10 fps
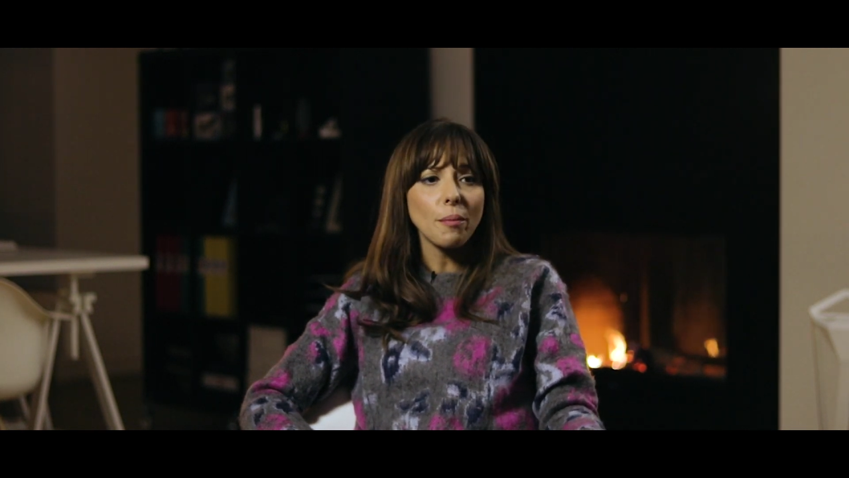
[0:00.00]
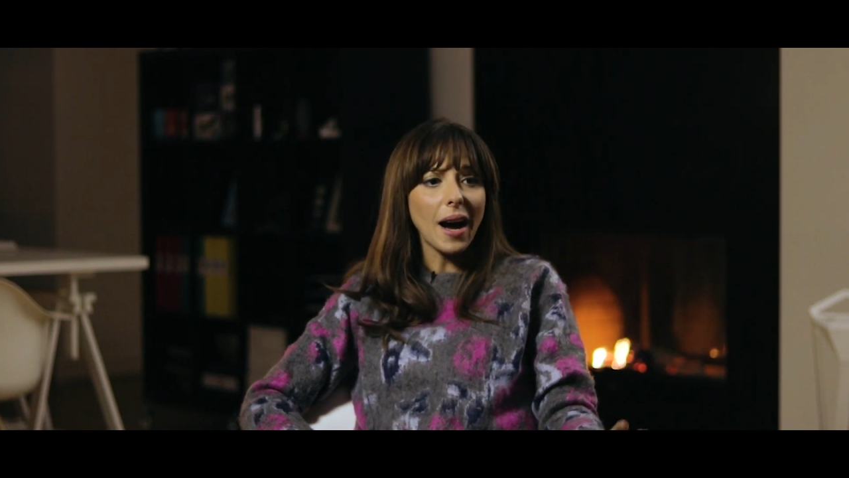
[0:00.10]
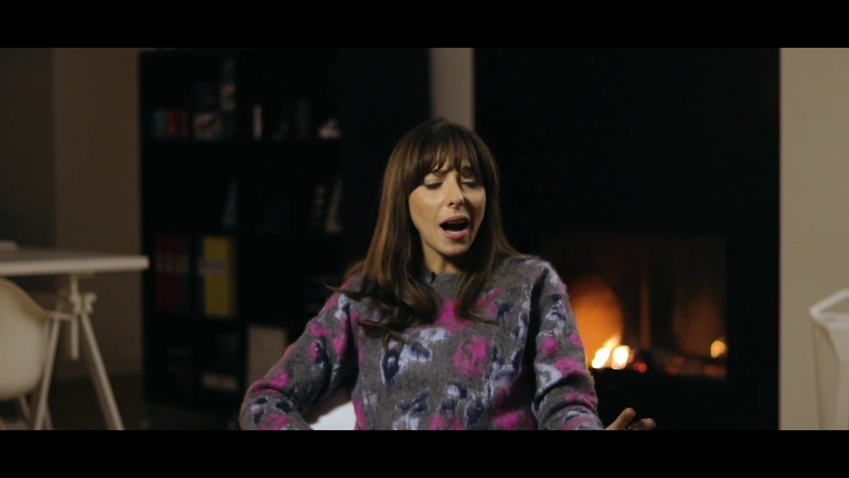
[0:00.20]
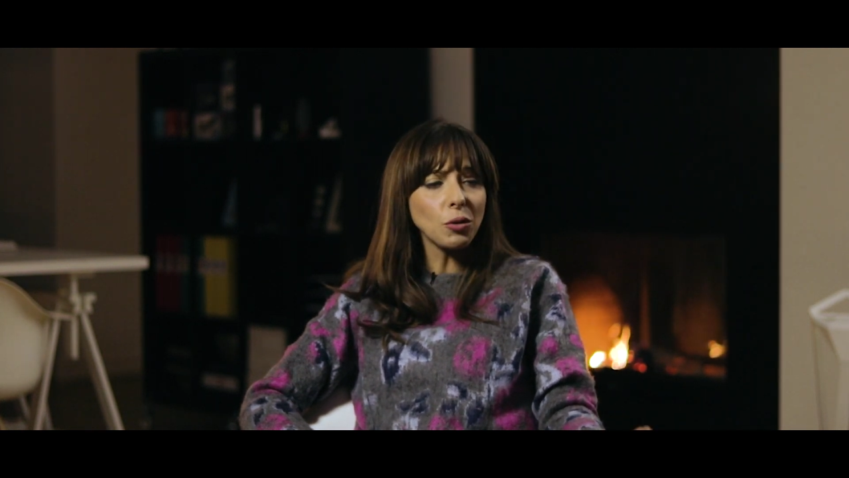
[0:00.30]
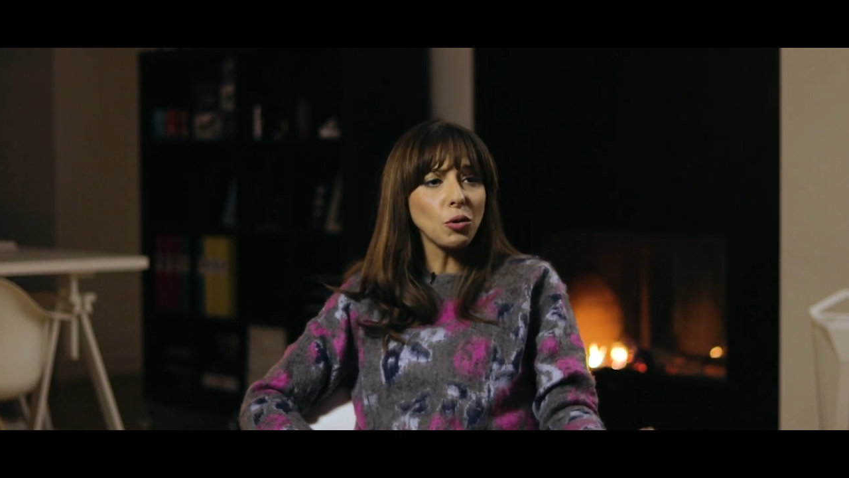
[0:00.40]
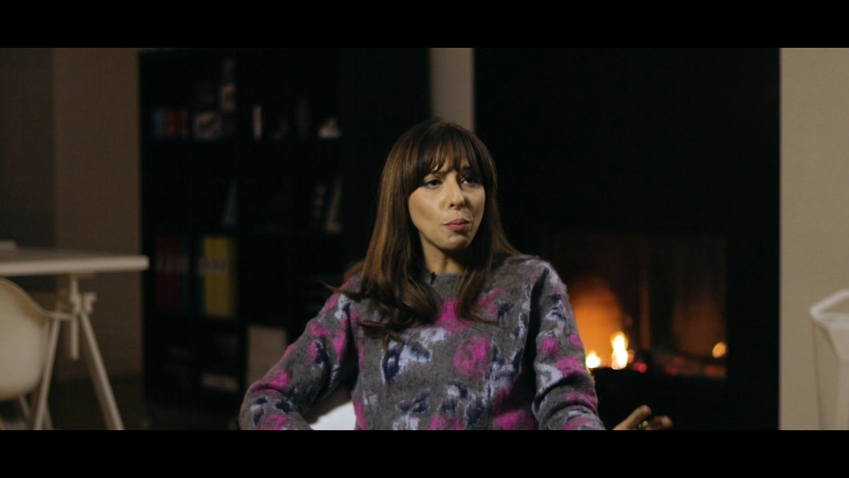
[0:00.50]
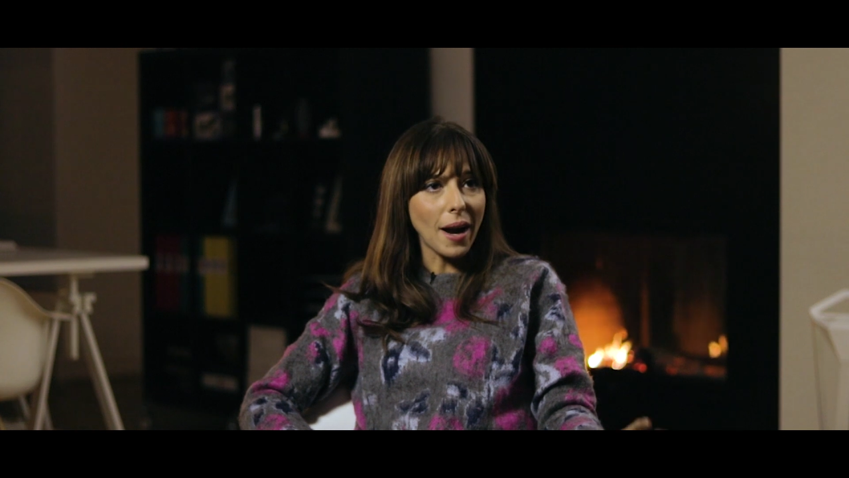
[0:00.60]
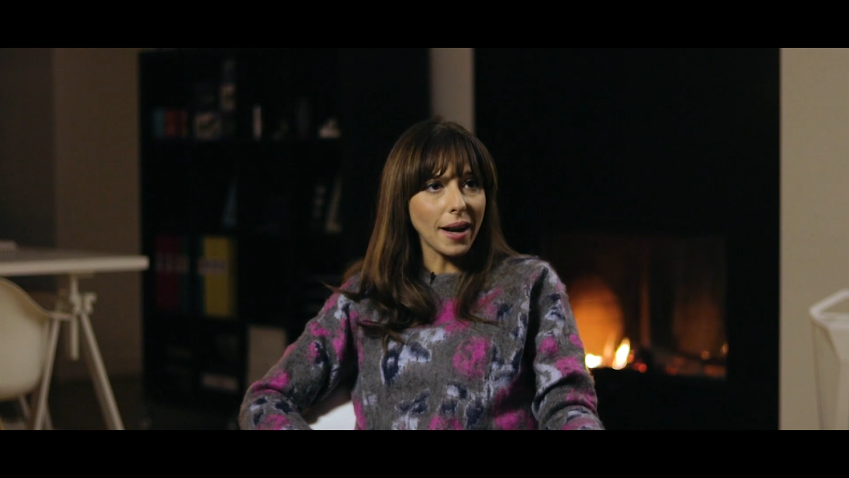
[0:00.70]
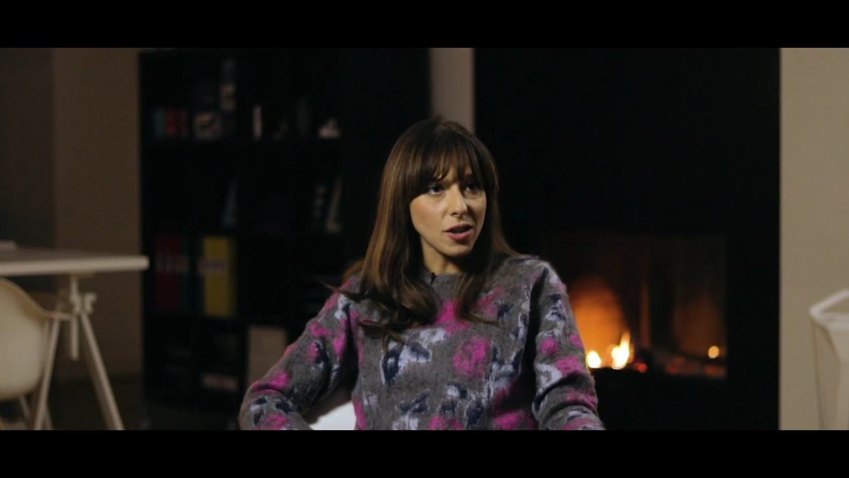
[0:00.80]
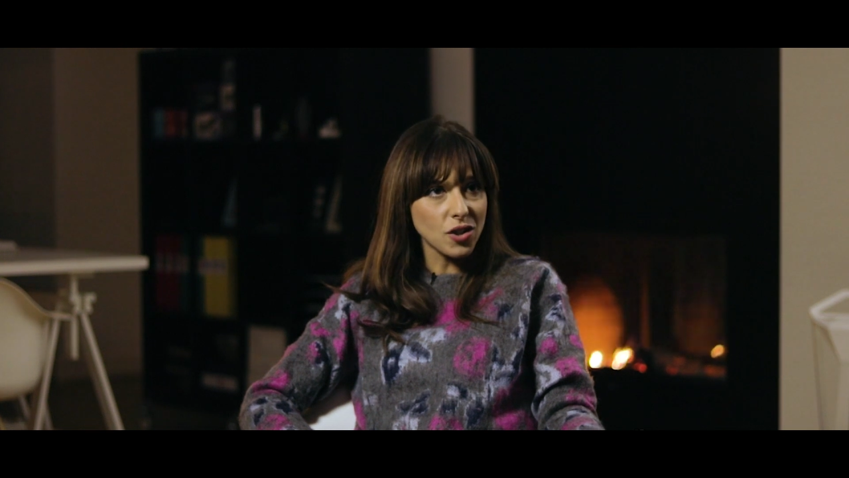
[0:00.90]
But how you
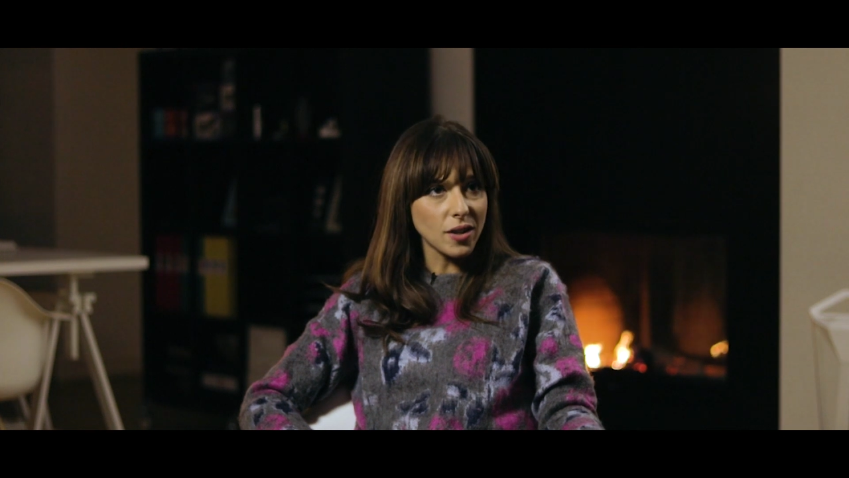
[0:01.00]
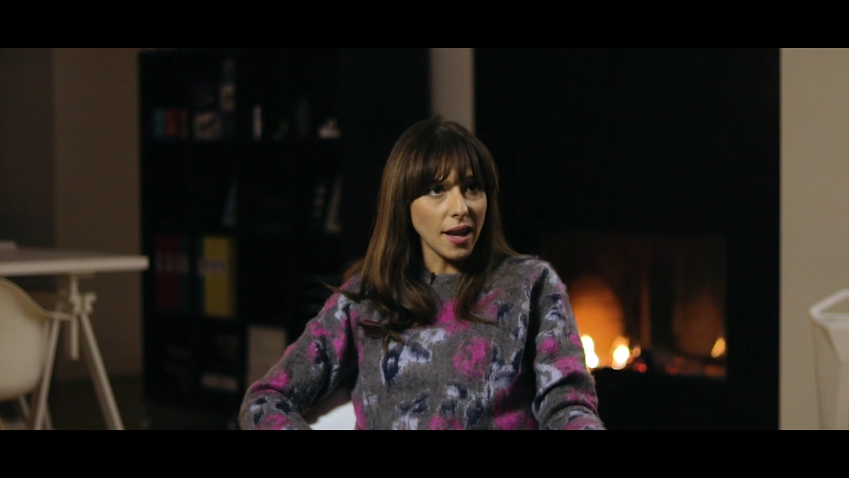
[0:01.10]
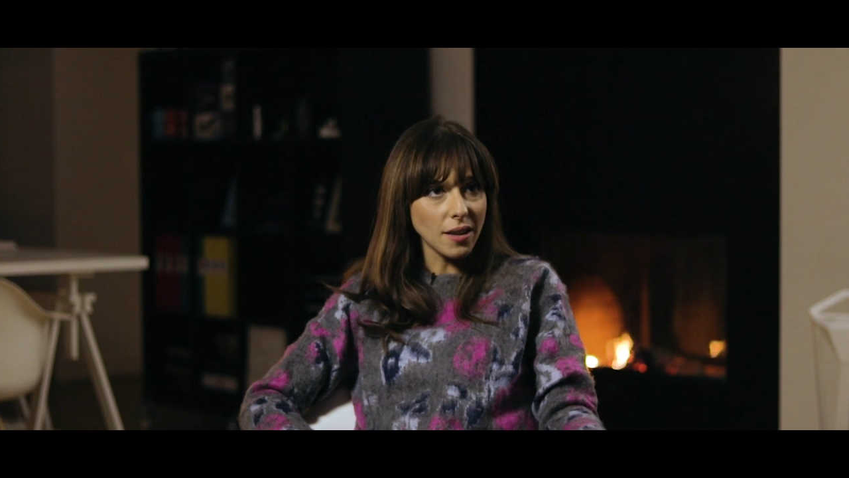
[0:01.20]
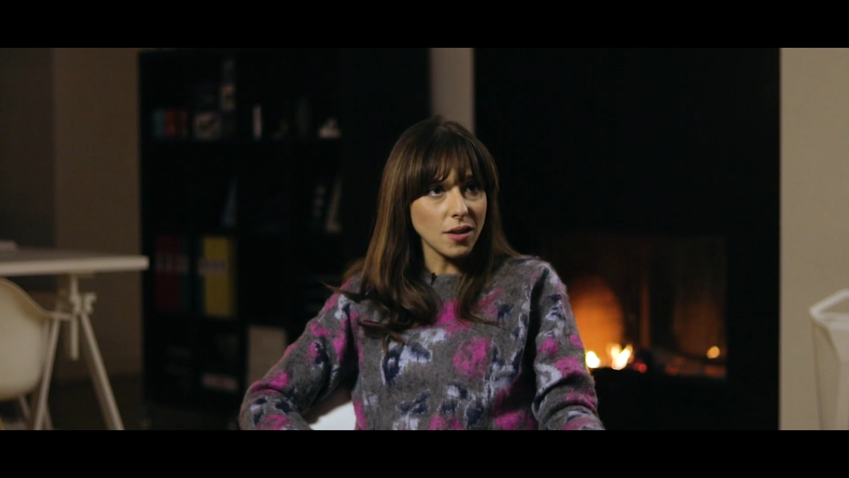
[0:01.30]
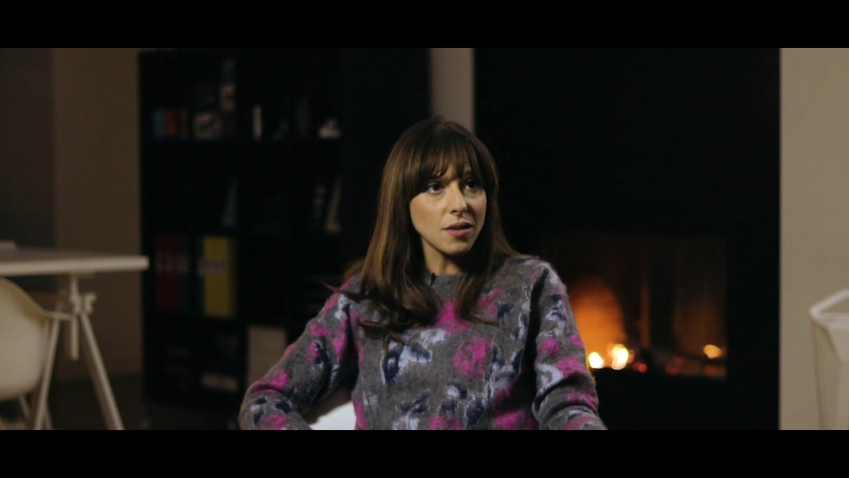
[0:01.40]
package that